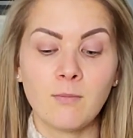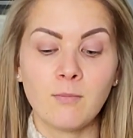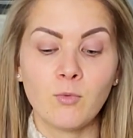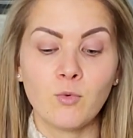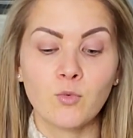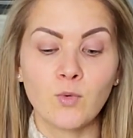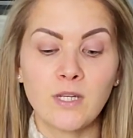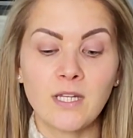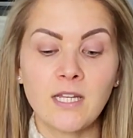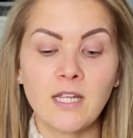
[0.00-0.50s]

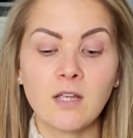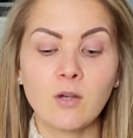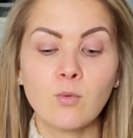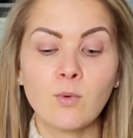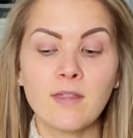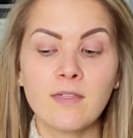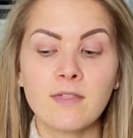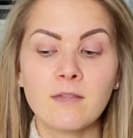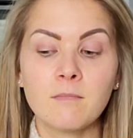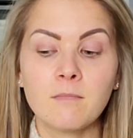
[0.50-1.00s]
reading
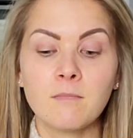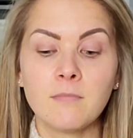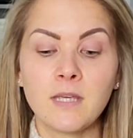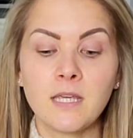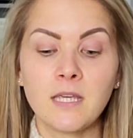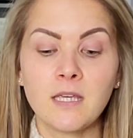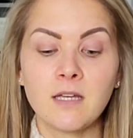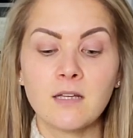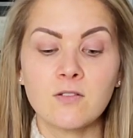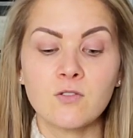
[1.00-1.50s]
with
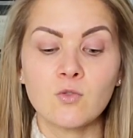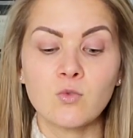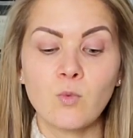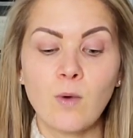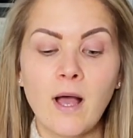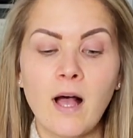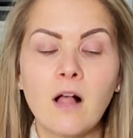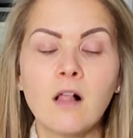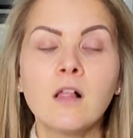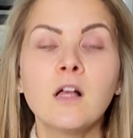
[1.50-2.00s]
me as
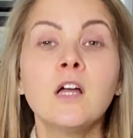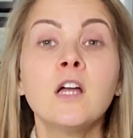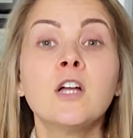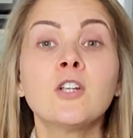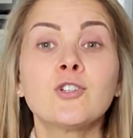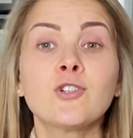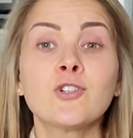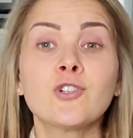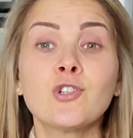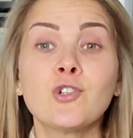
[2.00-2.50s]
well.
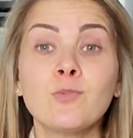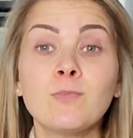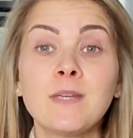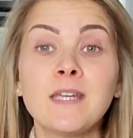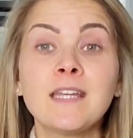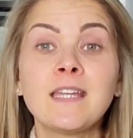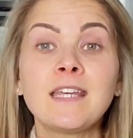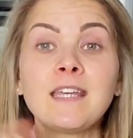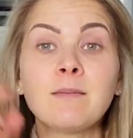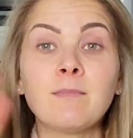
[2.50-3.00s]
Just shoot me
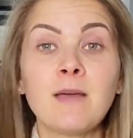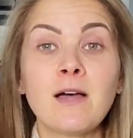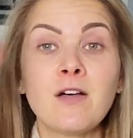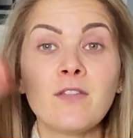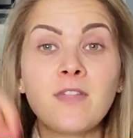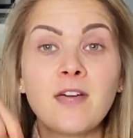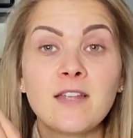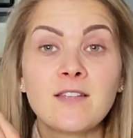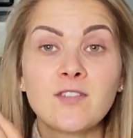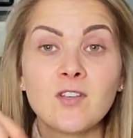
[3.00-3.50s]
an
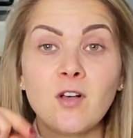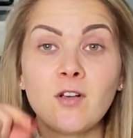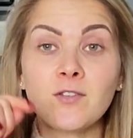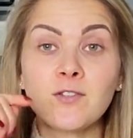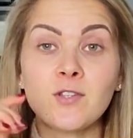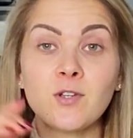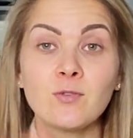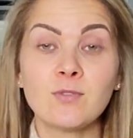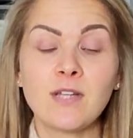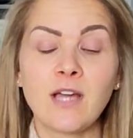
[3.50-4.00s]
email that is
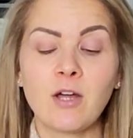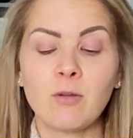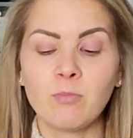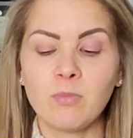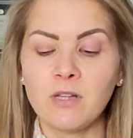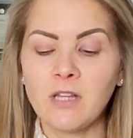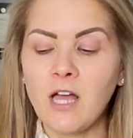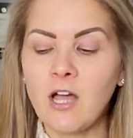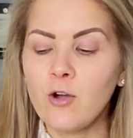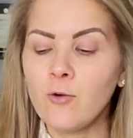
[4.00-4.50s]
also down
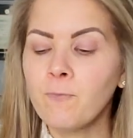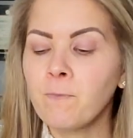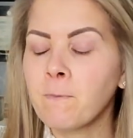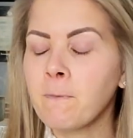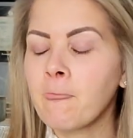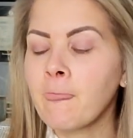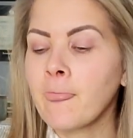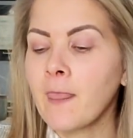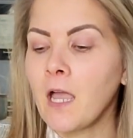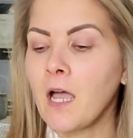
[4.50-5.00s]
below.
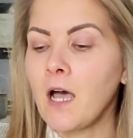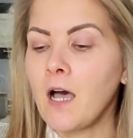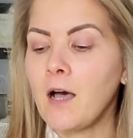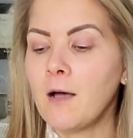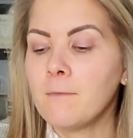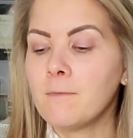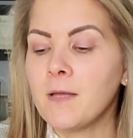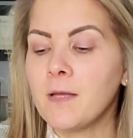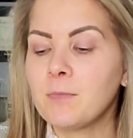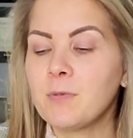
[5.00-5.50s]

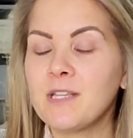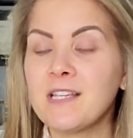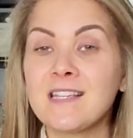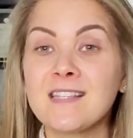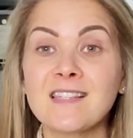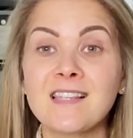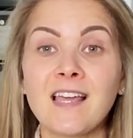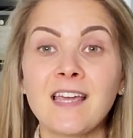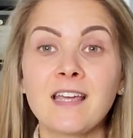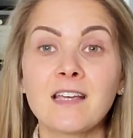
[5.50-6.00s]

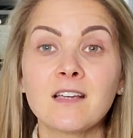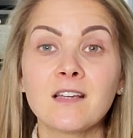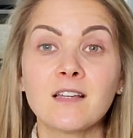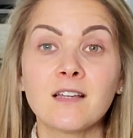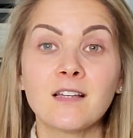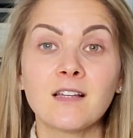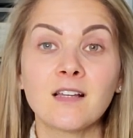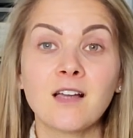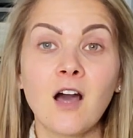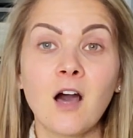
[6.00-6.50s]
Please like,
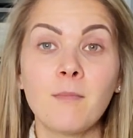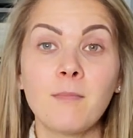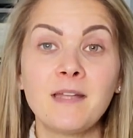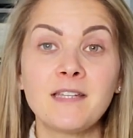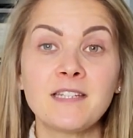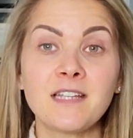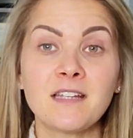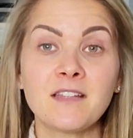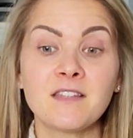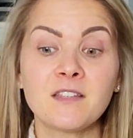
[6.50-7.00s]

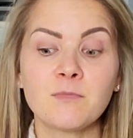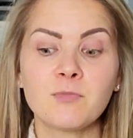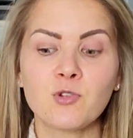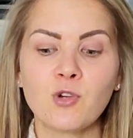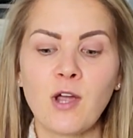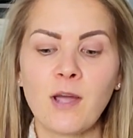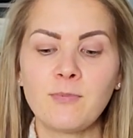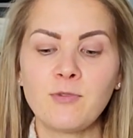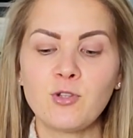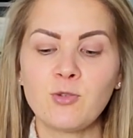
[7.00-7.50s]
comment, and
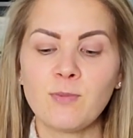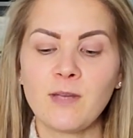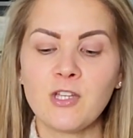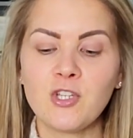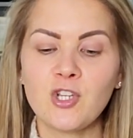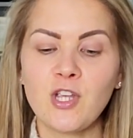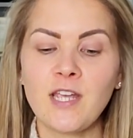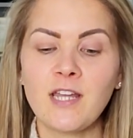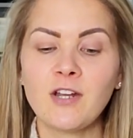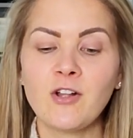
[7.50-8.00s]
subscribe to my
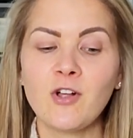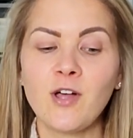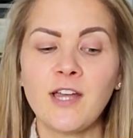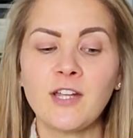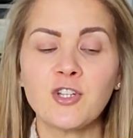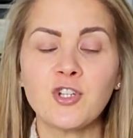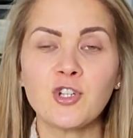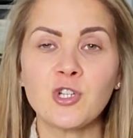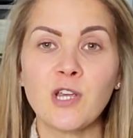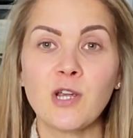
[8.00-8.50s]
channel,
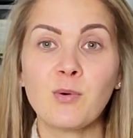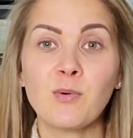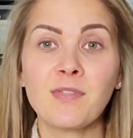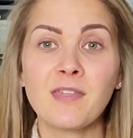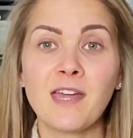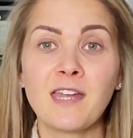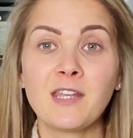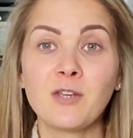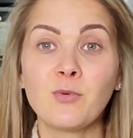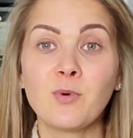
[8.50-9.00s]
and share with
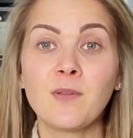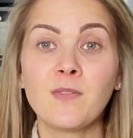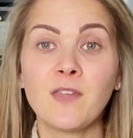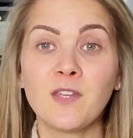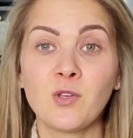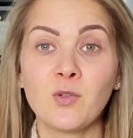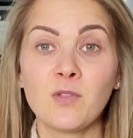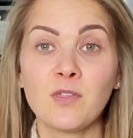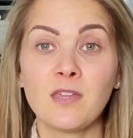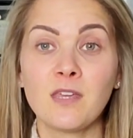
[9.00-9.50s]
anyone that
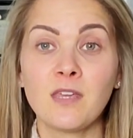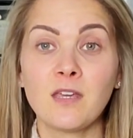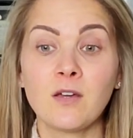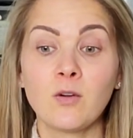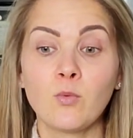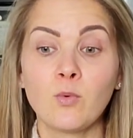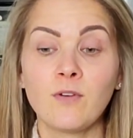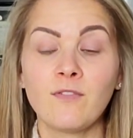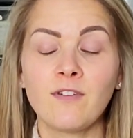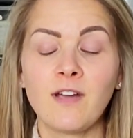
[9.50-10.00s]
you think
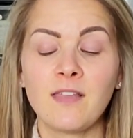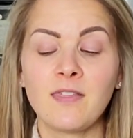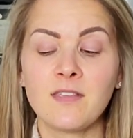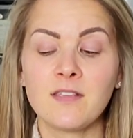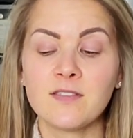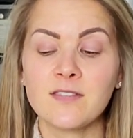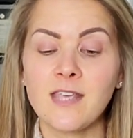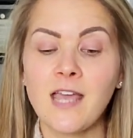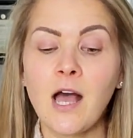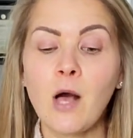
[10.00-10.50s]
would find
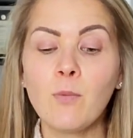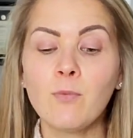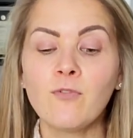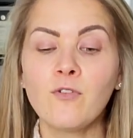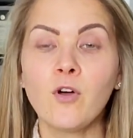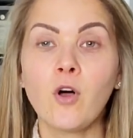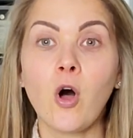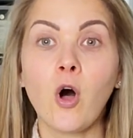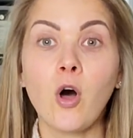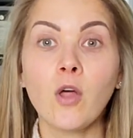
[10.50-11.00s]
this
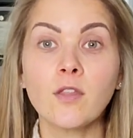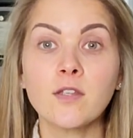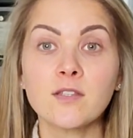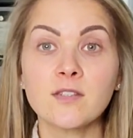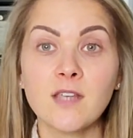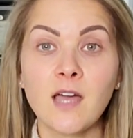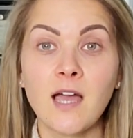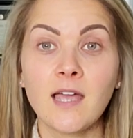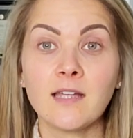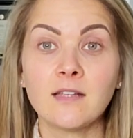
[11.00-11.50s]
helpful. All the
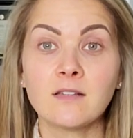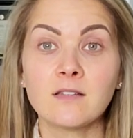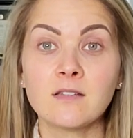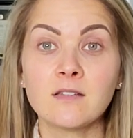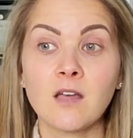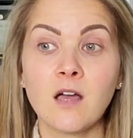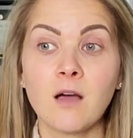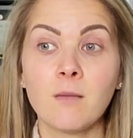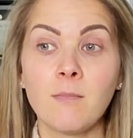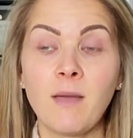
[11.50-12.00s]
signs
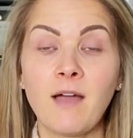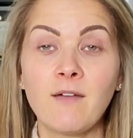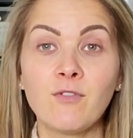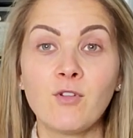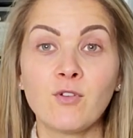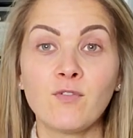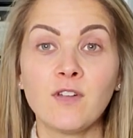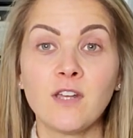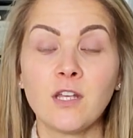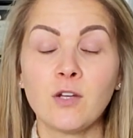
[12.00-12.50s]
have
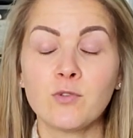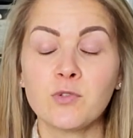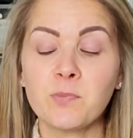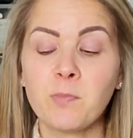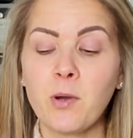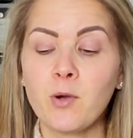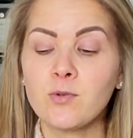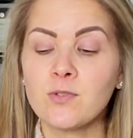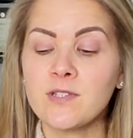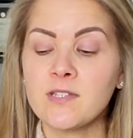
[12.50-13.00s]
their videos
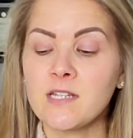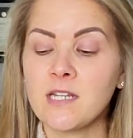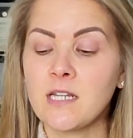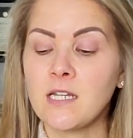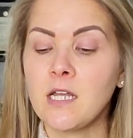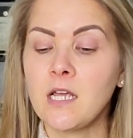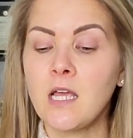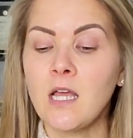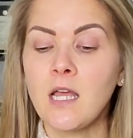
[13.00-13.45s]
posted,